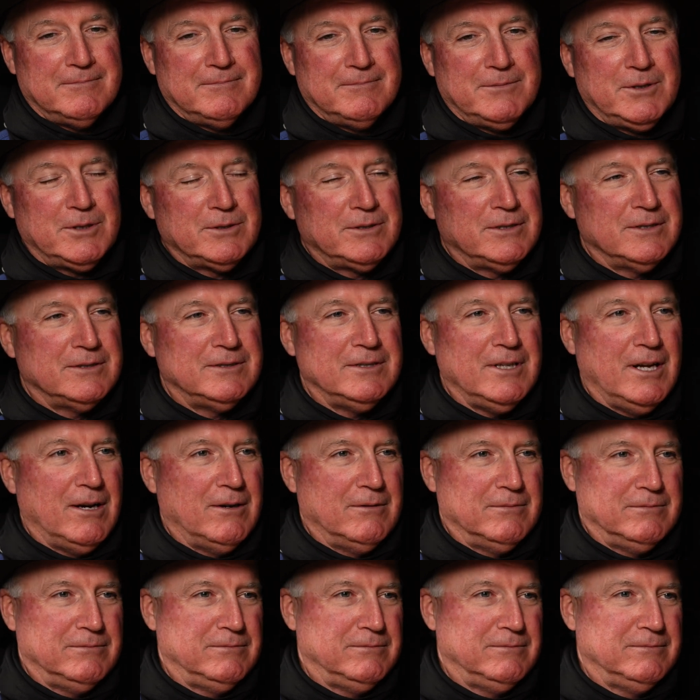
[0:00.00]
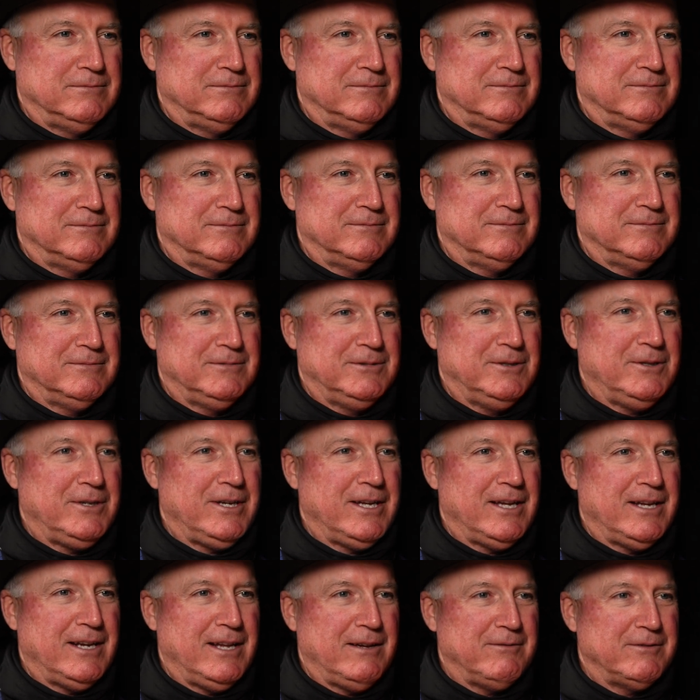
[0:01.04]
Bill says, no, you
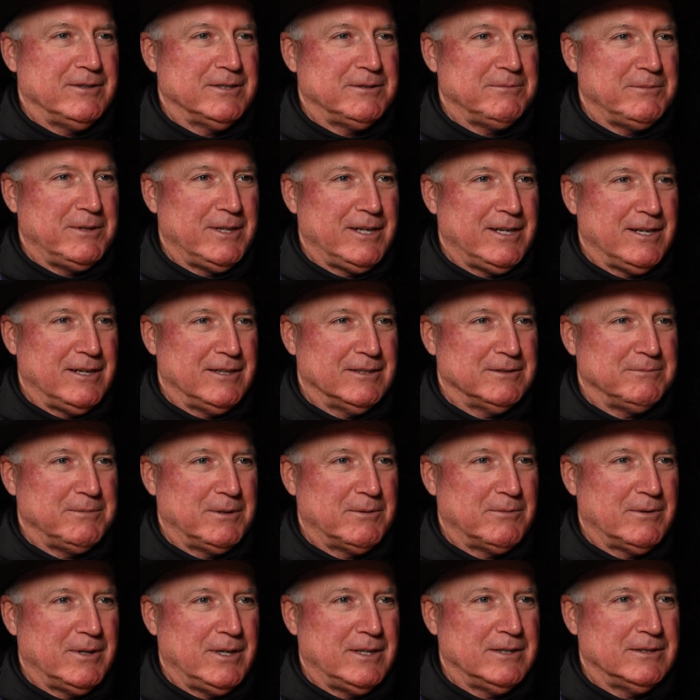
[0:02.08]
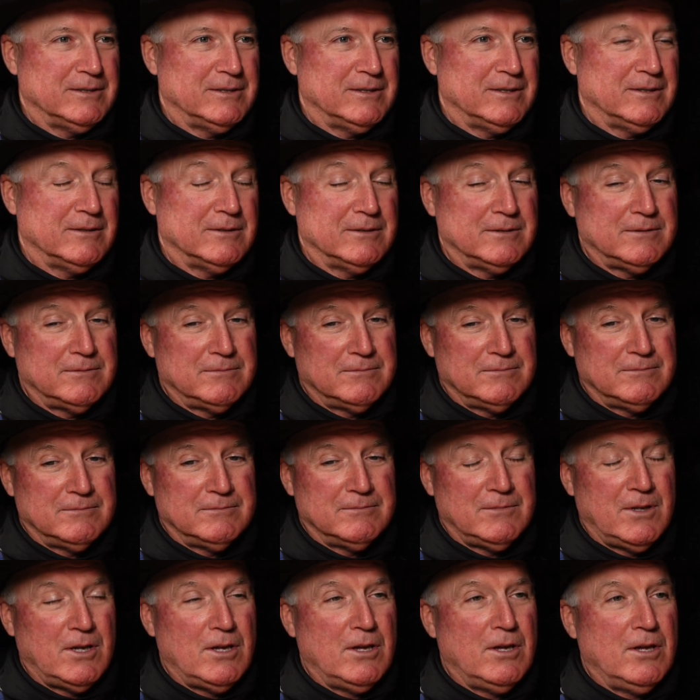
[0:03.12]
can't have this many cows memorized.
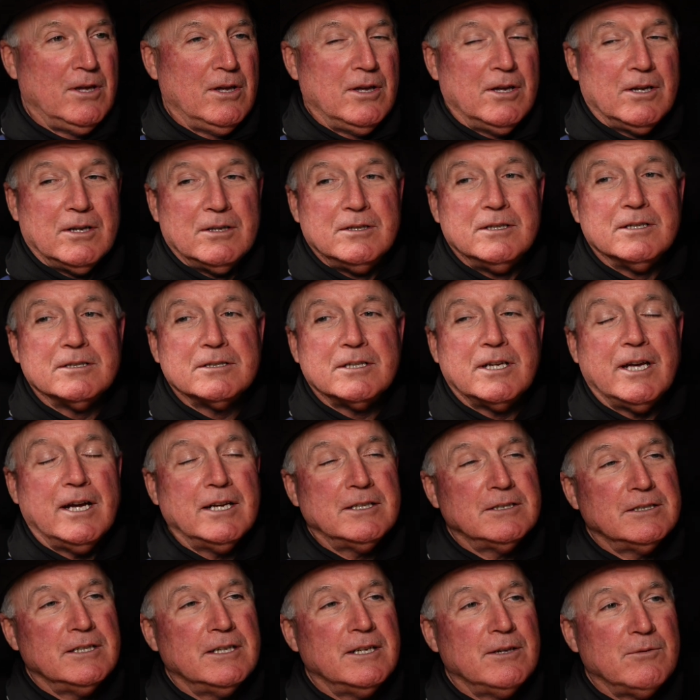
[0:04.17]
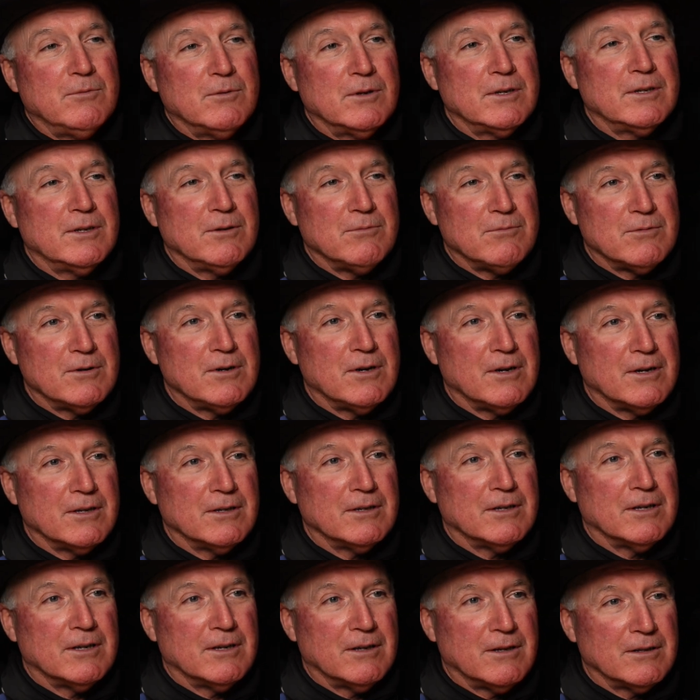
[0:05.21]
Just catch any one you want,
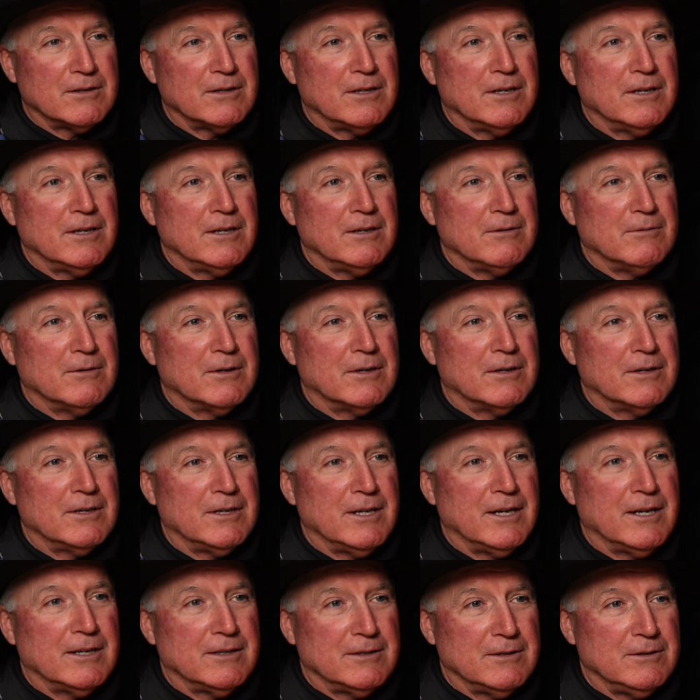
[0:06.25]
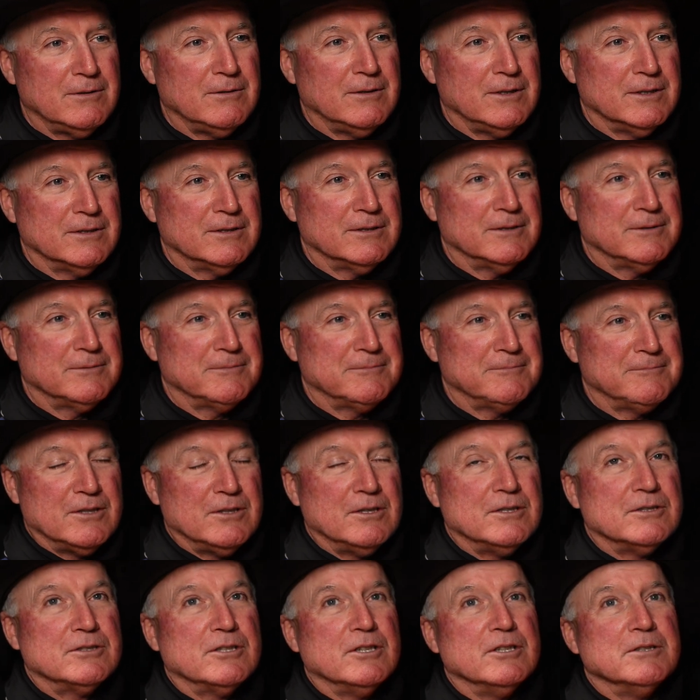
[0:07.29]
and I'll tell you what her tattoo is.
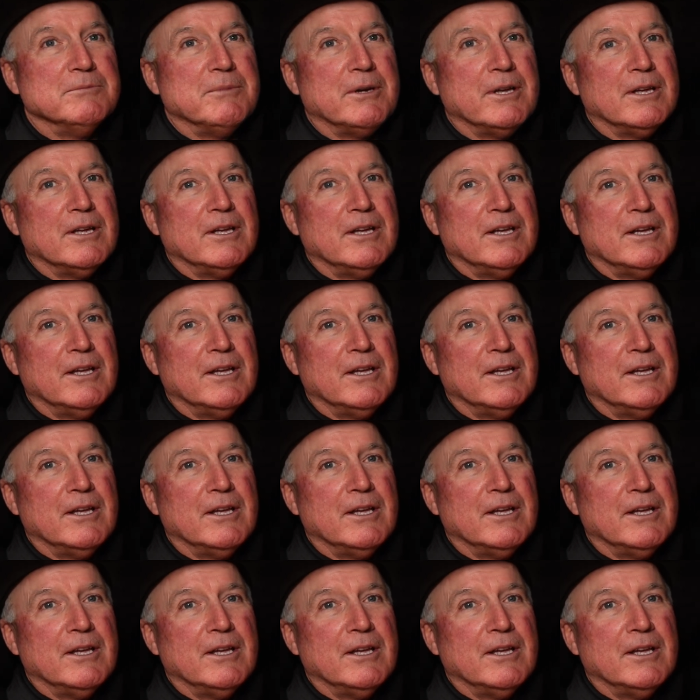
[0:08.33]
Excuse me.